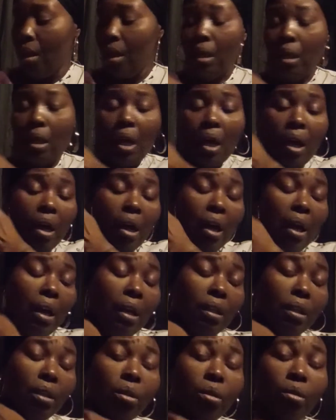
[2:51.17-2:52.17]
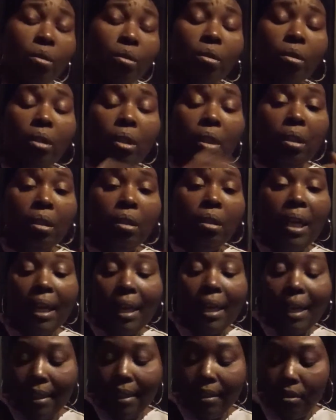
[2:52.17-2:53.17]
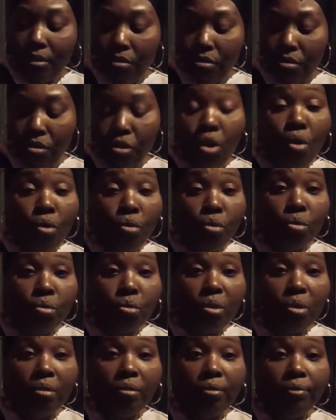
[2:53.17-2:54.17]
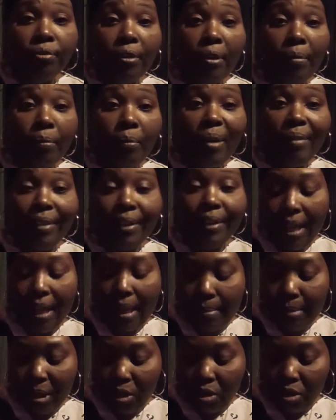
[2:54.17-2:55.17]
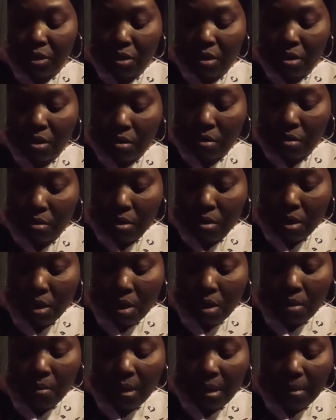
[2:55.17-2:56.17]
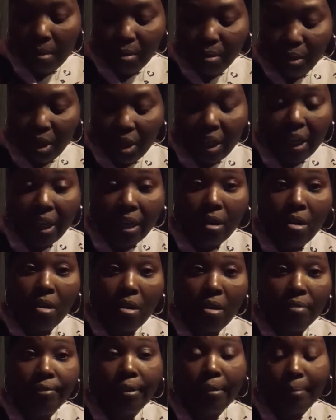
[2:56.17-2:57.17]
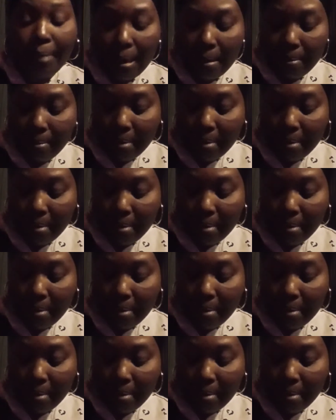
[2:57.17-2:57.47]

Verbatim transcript: uh, that got totaled from weather damage. So we bought another car from them